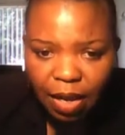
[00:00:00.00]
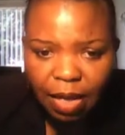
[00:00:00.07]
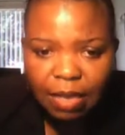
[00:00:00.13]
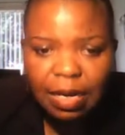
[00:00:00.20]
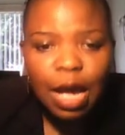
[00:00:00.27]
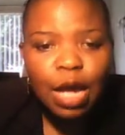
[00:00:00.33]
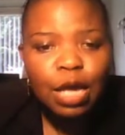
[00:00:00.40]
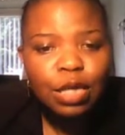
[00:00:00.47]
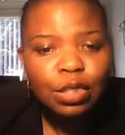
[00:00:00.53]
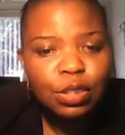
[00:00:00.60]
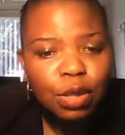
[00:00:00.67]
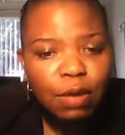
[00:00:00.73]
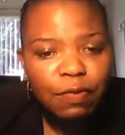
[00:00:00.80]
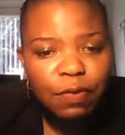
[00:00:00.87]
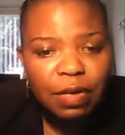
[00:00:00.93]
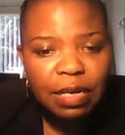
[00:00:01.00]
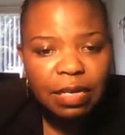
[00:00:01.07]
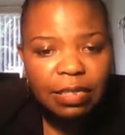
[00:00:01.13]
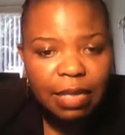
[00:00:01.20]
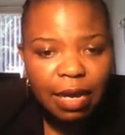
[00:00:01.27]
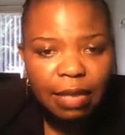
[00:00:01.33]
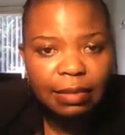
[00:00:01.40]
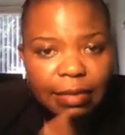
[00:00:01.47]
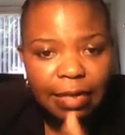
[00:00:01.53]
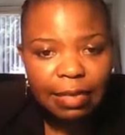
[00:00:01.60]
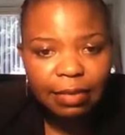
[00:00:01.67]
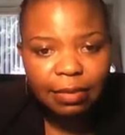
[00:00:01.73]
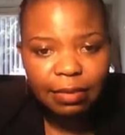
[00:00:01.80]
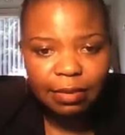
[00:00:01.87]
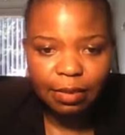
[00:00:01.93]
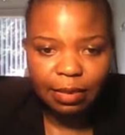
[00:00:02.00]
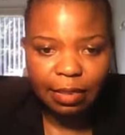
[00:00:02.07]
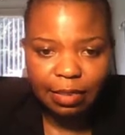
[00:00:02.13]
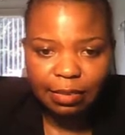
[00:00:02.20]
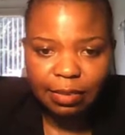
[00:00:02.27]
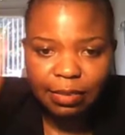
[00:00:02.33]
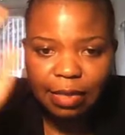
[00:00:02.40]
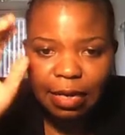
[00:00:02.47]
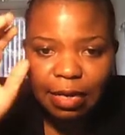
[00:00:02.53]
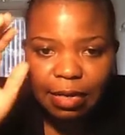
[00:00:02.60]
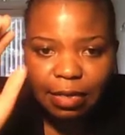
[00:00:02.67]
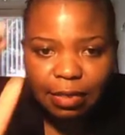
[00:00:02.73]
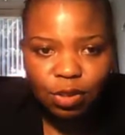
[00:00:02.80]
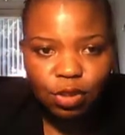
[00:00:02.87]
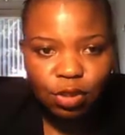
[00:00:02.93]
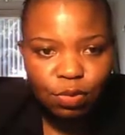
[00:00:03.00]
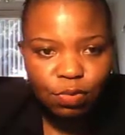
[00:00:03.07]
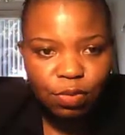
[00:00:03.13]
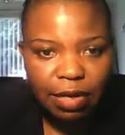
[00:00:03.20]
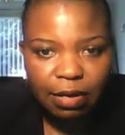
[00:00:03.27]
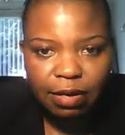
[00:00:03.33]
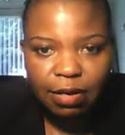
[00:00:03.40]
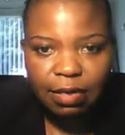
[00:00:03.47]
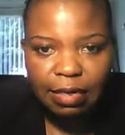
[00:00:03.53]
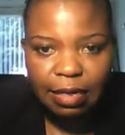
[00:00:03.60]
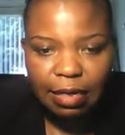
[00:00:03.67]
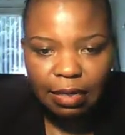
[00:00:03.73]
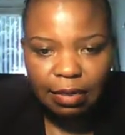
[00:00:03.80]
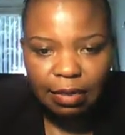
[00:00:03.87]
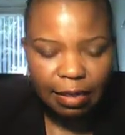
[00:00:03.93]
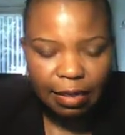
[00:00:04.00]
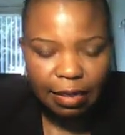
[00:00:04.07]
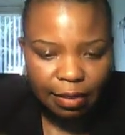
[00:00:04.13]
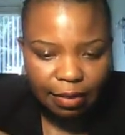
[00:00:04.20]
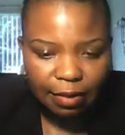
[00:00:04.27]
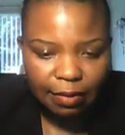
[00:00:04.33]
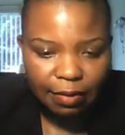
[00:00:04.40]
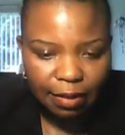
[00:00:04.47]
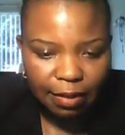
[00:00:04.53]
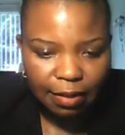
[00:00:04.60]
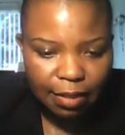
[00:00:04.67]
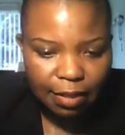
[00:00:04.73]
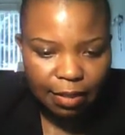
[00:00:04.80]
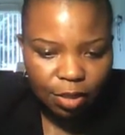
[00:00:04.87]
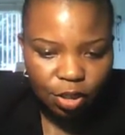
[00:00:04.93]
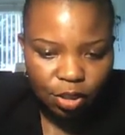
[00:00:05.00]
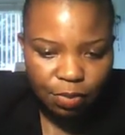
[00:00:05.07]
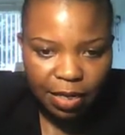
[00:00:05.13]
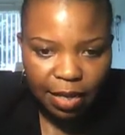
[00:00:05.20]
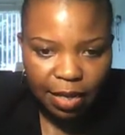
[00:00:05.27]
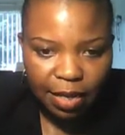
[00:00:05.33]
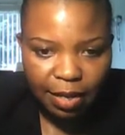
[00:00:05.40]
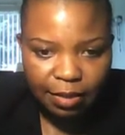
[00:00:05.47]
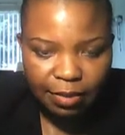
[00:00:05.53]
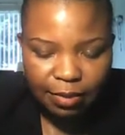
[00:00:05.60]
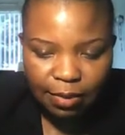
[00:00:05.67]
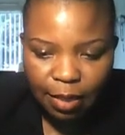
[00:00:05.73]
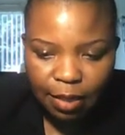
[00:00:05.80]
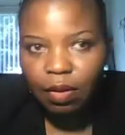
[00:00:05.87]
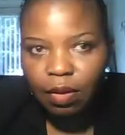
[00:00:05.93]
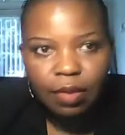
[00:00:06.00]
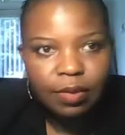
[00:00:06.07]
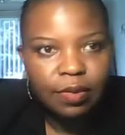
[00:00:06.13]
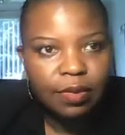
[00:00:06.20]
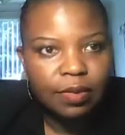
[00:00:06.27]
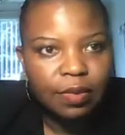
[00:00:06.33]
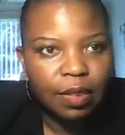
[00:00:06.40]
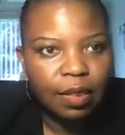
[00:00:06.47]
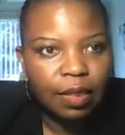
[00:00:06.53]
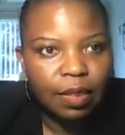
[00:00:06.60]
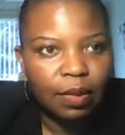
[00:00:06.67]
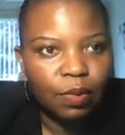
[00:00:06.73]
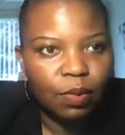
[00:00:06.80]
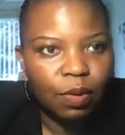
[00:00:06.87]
and do not forget to add a link. So let's assume we're adding a link, and that's HTTPS. Let's see